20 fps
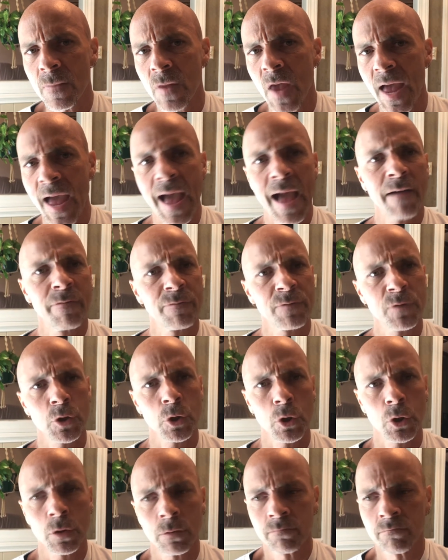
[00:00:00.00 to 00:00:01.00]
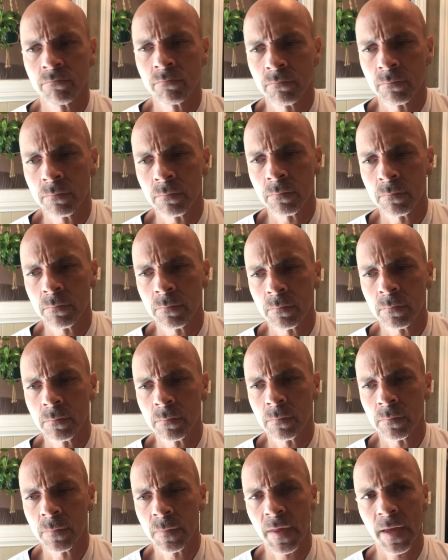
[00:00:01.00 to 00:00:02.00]
after
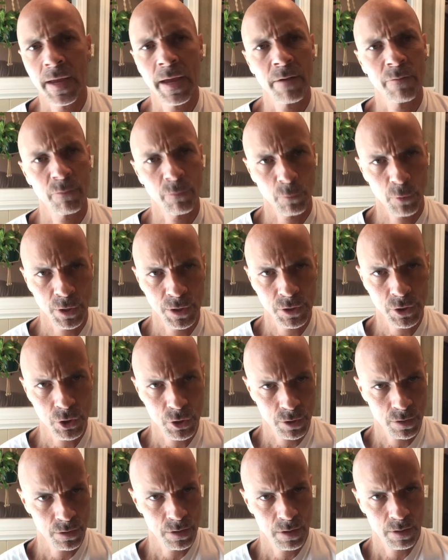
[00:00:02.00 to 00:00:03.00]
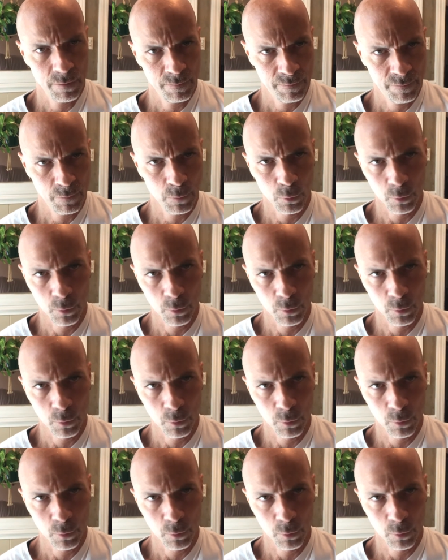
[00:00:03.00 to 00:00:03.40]
they have reached their full